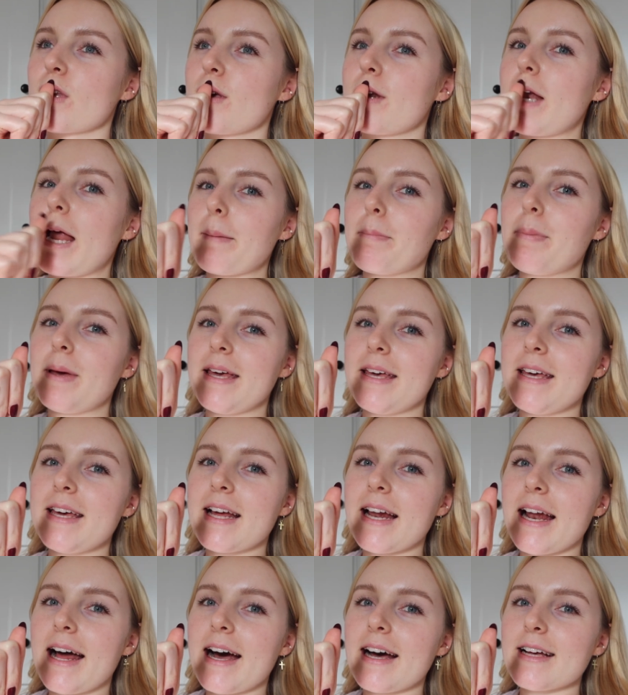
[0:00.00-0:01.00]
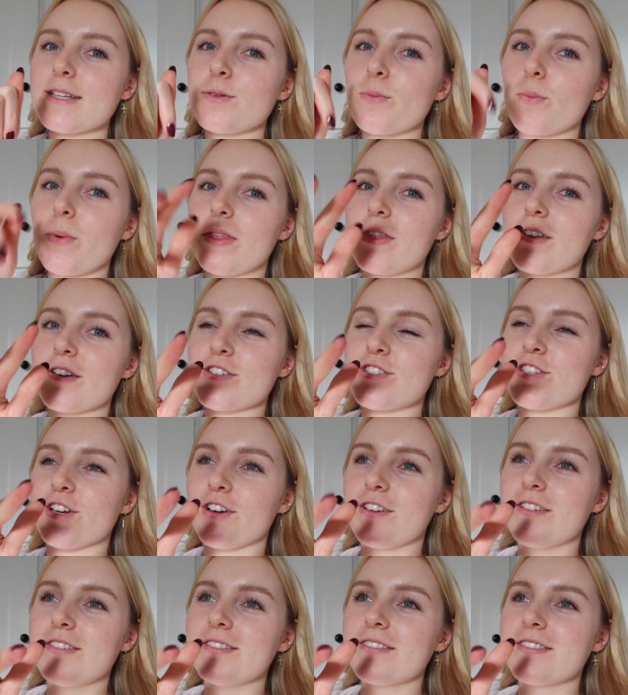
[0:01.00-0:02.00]
like PE class with their
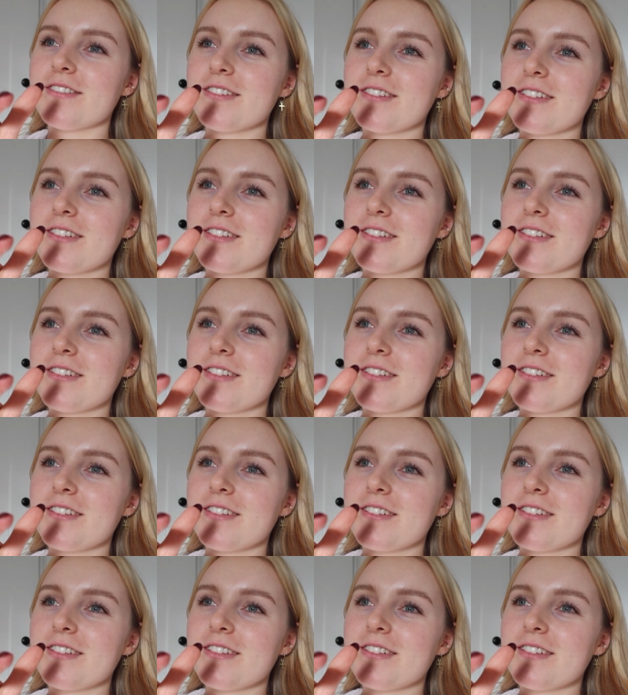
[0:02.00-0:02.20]
son,